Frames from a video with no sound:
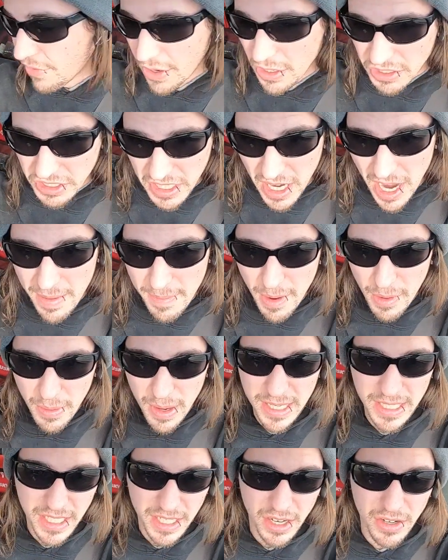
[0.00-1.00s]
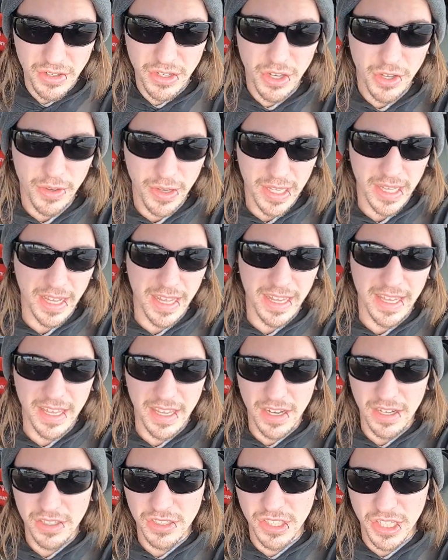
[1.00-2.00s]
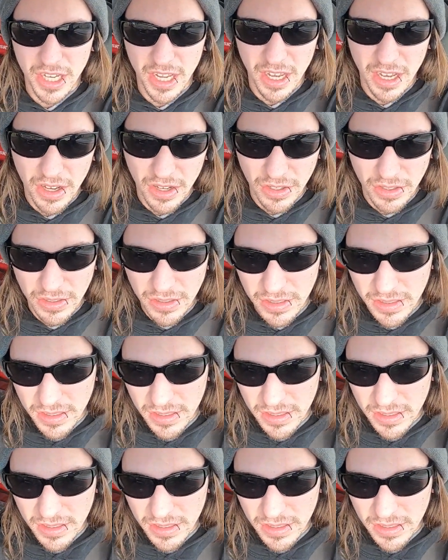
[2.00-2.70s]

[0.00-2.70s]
first time I went to go do it, like years ago.